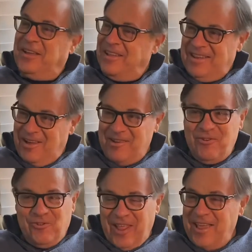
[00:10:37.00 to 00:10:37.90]
Now, I
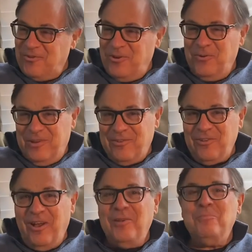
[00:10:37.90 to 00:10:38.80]
just ask you, it's
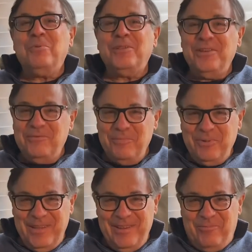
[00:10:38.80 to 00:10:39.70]

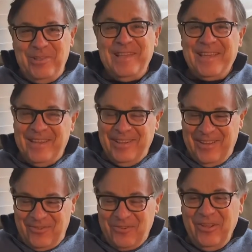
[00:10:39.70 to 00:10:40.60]
unbelievably
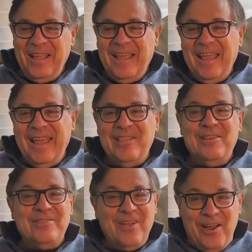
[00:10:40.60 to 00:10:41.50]
ridiculous. And the
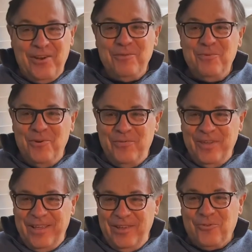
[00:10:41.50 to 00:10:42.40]
entire
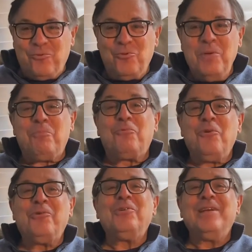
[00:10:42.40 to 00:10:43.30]
movie is
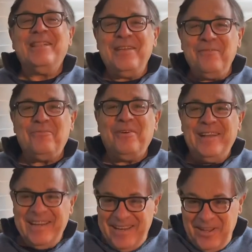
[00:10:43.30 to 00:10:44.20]
rip-roaringly
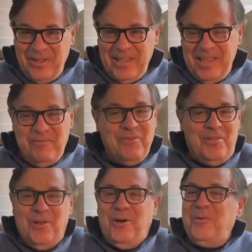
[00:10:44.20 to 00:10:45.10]
funny,
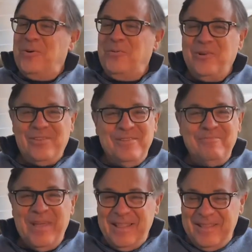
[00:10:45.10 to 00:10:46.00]
even though it wasn't
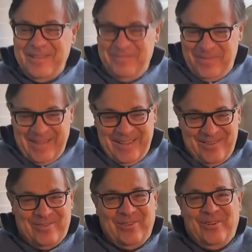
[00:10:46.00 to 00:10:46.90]
meant to be.
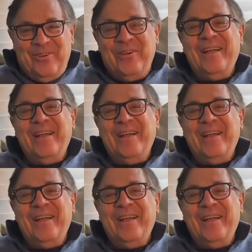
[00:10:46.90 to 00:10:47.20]
So,